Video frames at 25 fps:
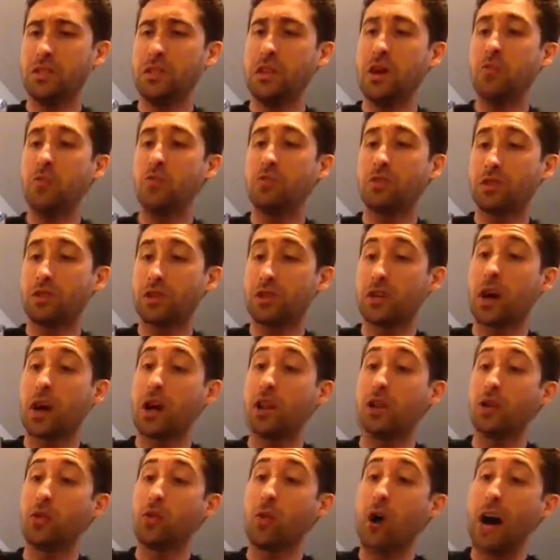No,
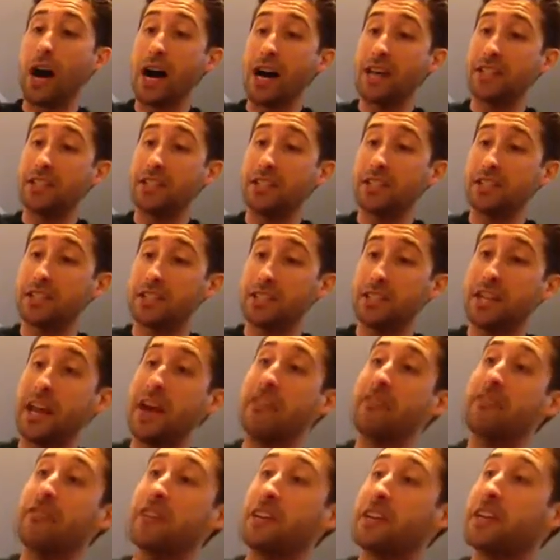color-wise,
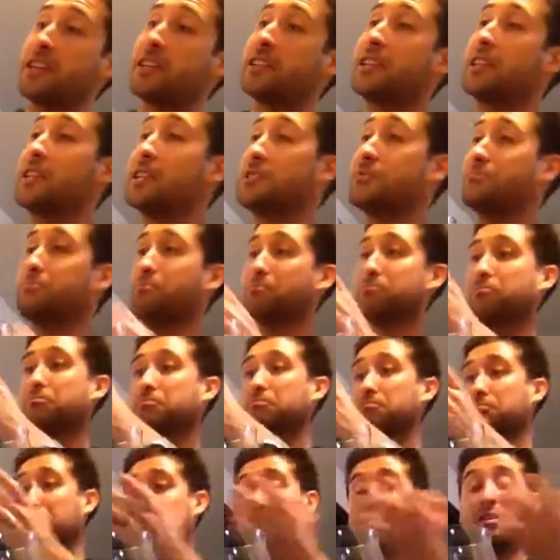definitely
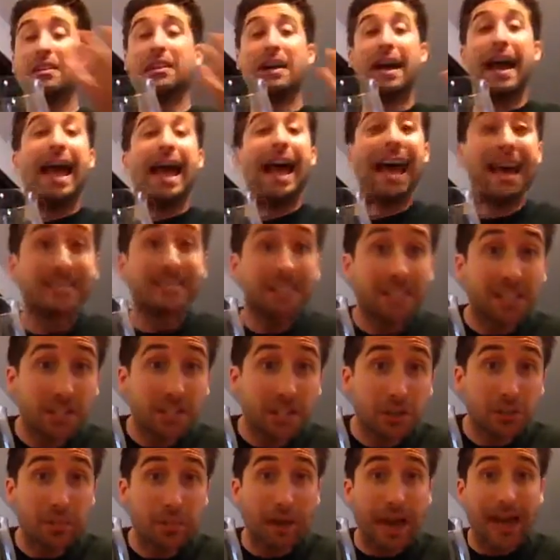as
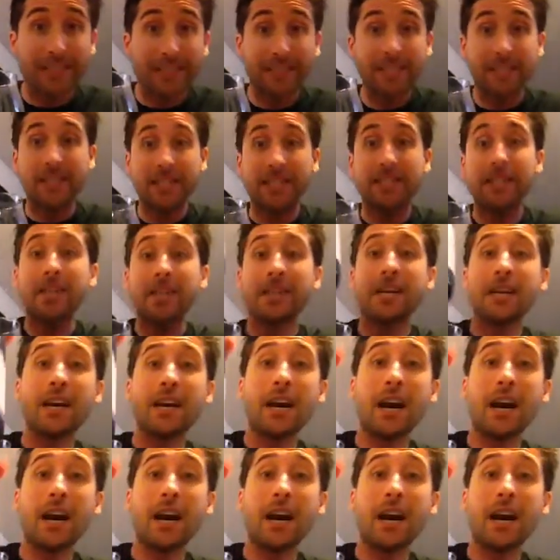expected.